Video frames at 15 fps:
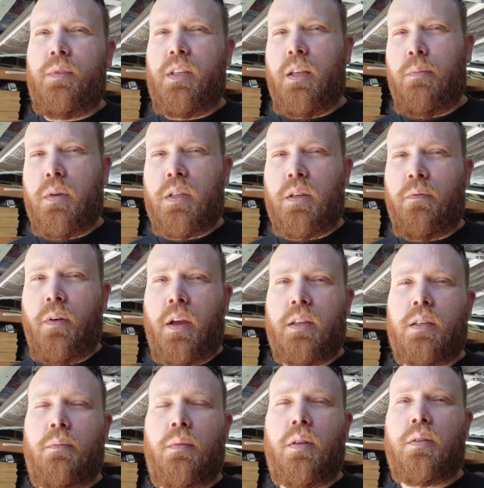demystify
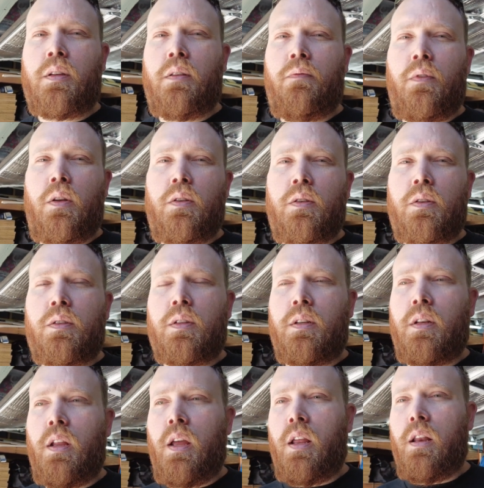some of those confusions,
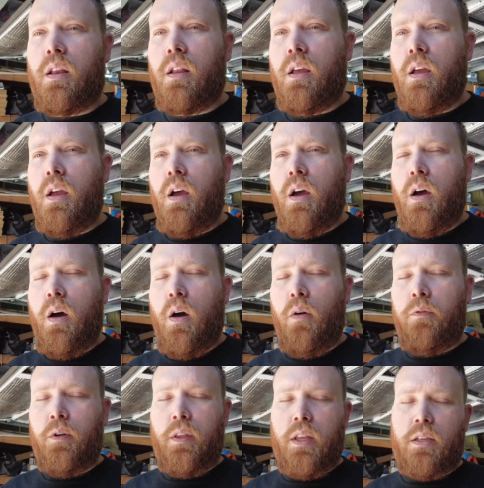and, and
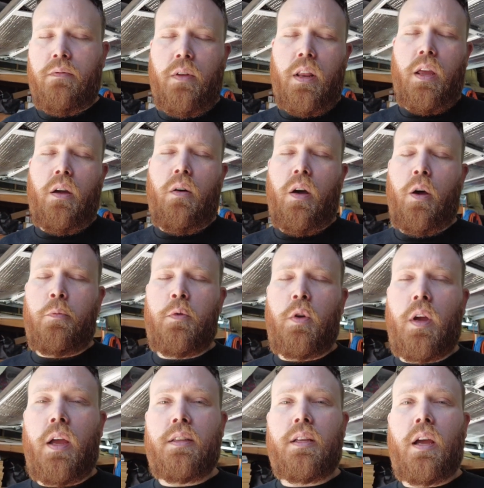hopefully this video helped you
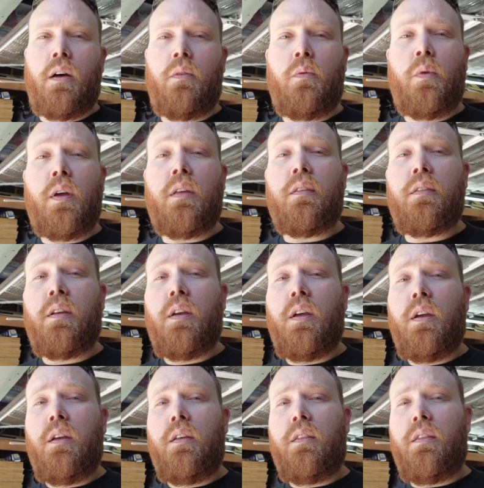guys out with
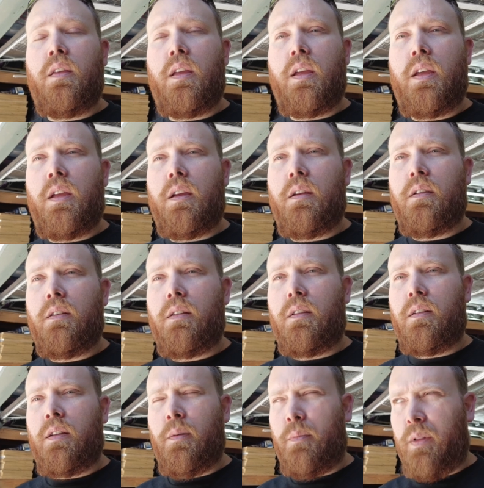the
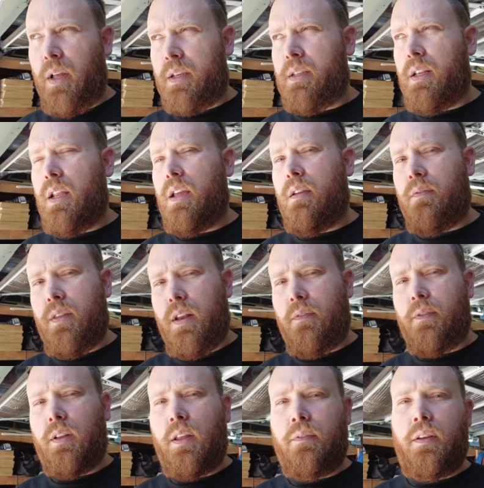complexity of the
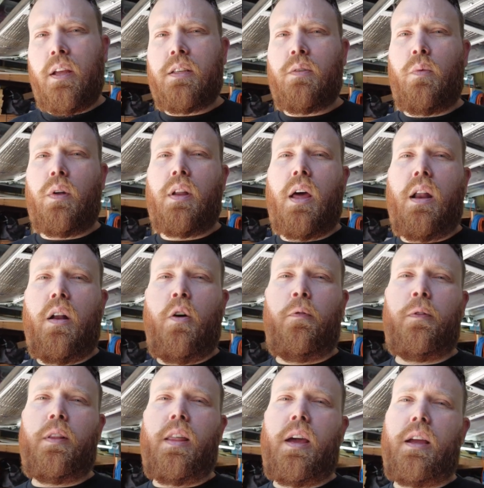different lift kits and whatnot, and
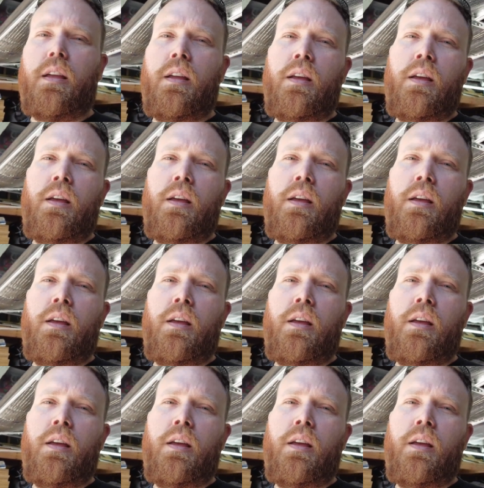hopefully that